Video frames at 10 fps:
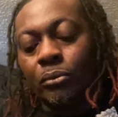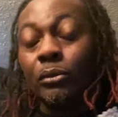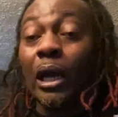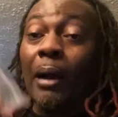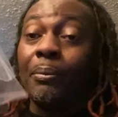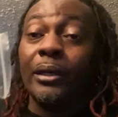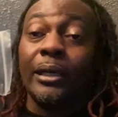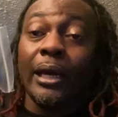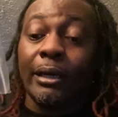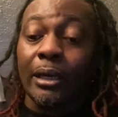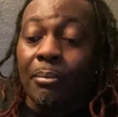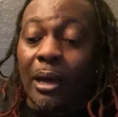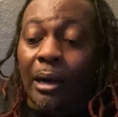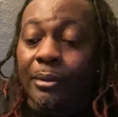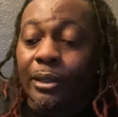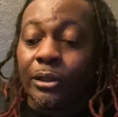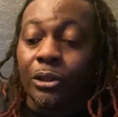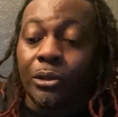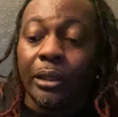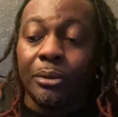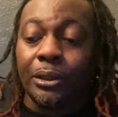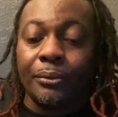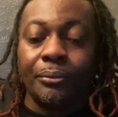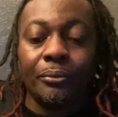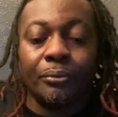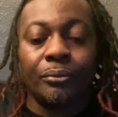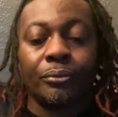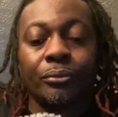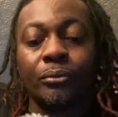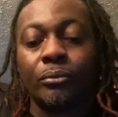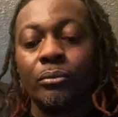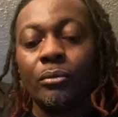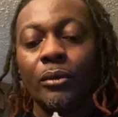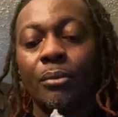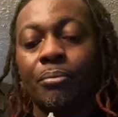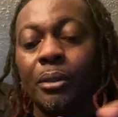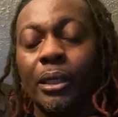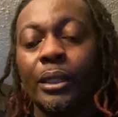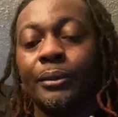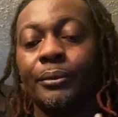I'll put it down in the bottom of the description. But